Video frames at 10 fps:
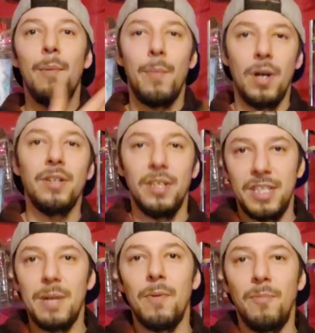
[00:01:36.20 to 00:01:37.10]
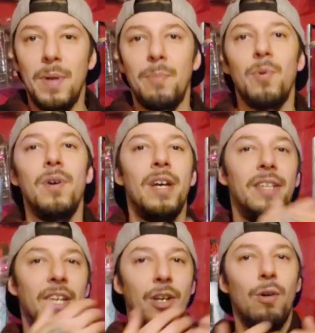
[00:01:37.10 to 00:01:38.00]
a, a team of people.
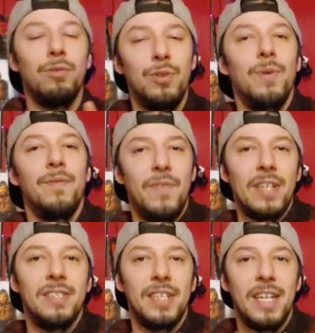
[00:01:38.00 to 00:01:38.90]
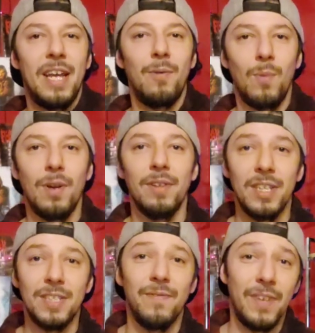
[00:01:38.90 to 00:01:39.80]
And they go to investigate where
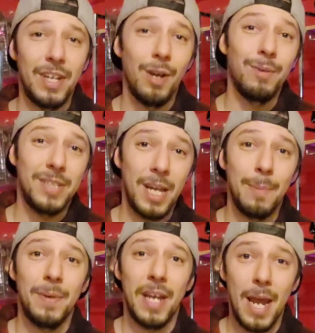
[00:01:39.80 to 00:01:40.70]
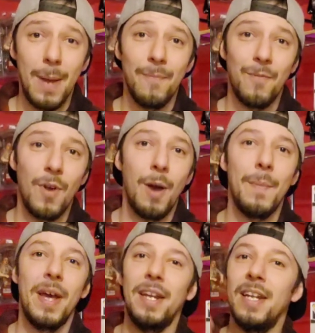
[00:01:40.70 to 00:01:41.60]
this videotape came
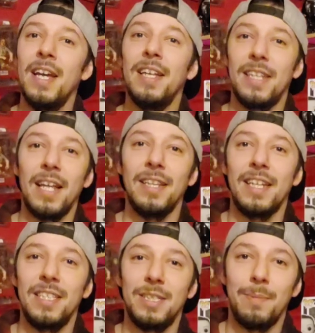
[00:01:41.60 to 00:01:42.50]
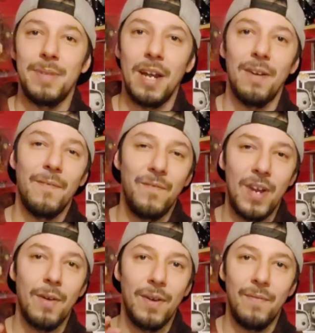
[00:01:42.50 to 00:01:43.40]
from. And that leads them down a
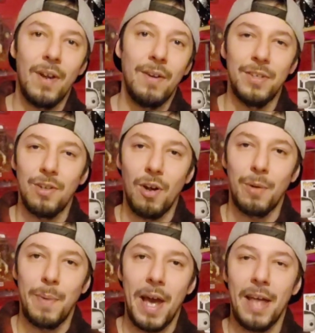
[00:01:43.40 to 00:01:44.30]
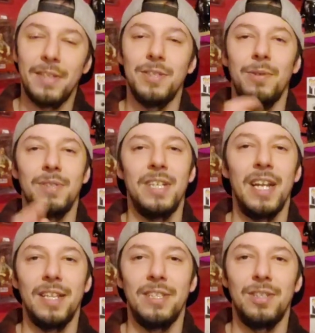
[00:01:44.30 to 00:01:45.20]
very, very dark path. So
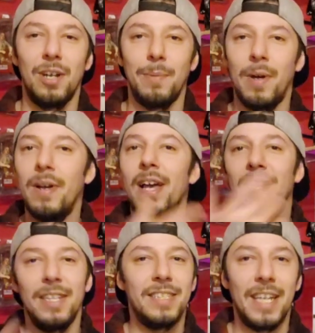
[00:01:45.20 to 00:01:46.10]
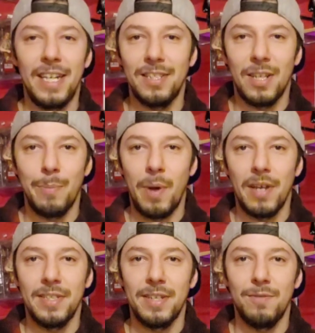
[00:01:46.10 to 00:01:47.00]
today, let's talk about, let's get into the
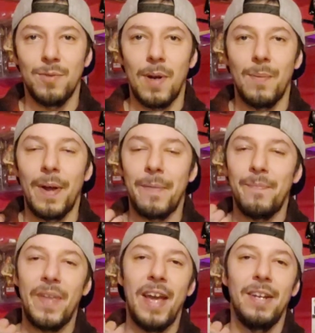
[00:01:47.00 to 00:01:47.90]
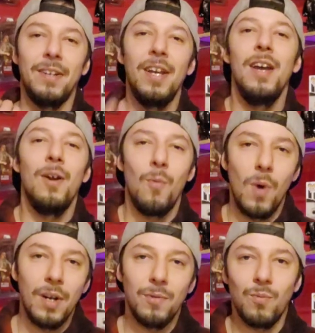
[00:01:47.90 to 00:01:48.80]
positives right away. And
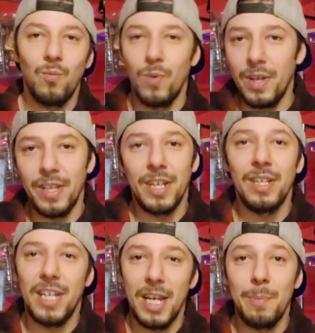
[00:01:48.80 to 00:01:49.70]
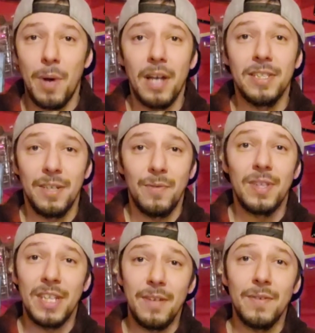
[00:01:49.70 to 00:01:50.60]
one really key positive
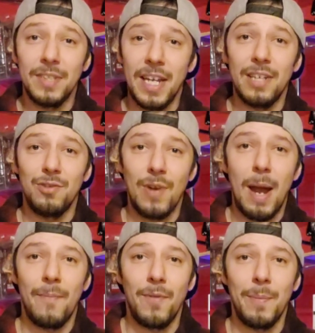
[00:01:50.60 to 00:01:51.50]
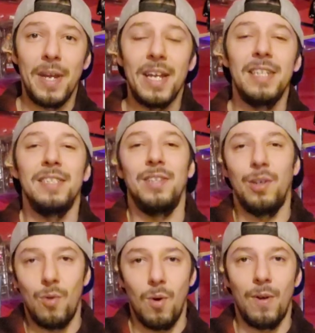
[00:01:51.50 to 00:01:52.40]
with Evil Dead Trap for me is the
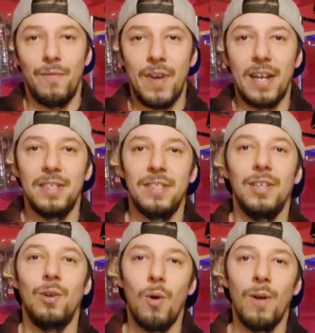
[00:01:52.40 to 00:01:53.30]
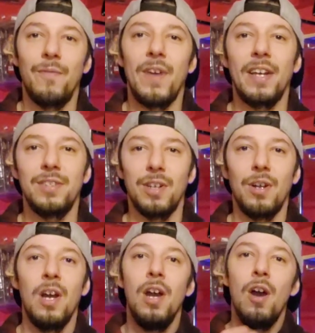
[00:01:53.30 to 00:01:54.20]
gore effects. The gore effects
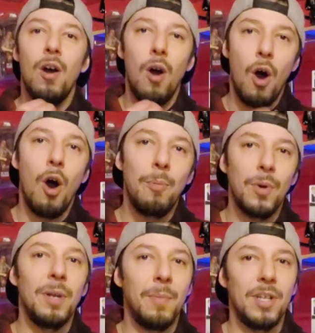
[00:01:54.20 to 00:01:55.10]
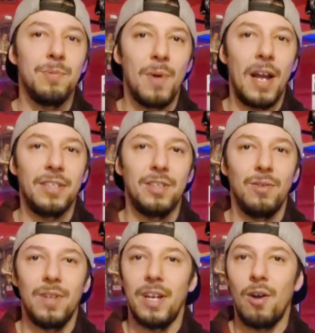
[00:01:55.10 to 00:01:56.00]
are all pretty much
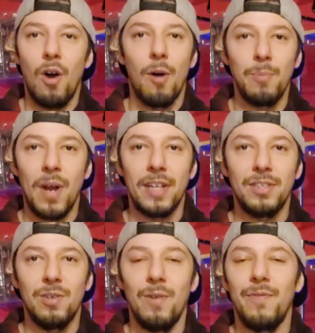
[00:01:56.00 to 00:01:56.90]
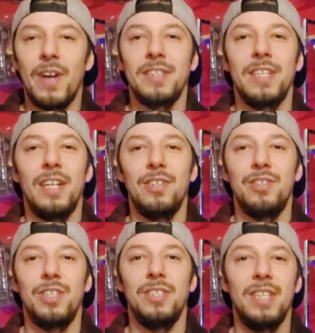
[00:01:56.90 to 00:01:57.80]
practical, like all practical effects, and
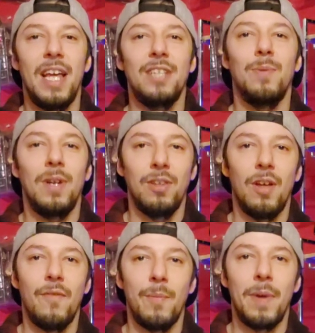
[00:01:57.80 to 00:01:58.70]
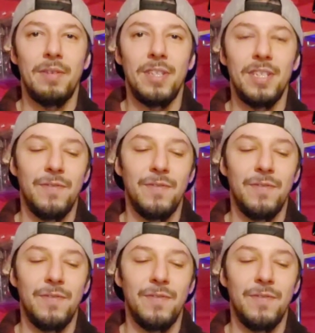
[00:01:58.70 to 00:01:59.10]
it's just that's what I love about this